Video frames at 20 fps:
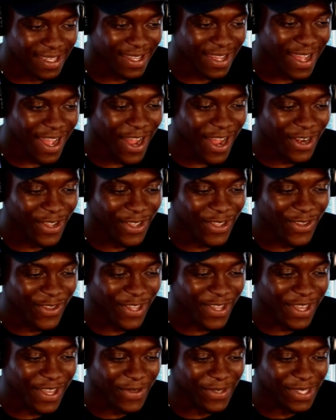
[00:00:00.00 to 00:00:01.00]
Ah, oh, the cute
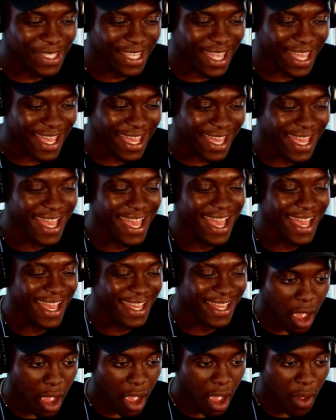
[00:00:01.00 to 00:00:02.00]
girl's there.
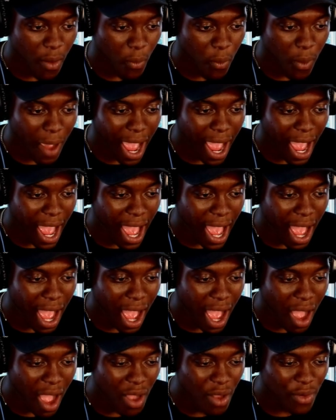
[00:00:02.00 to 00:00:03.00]

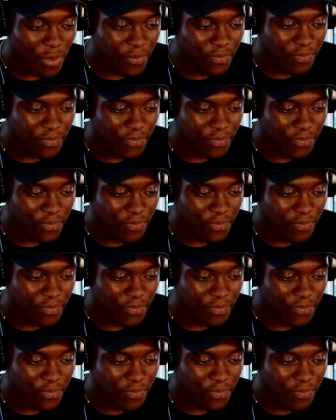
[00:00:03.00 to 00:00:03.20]
Wow.